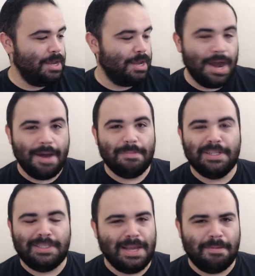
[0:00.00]

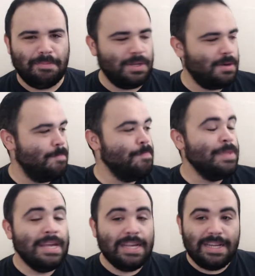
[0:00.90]
comments down below.
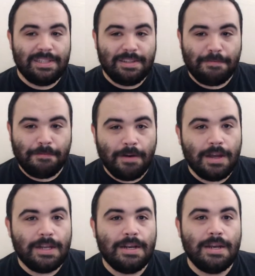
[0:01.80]
It's a fun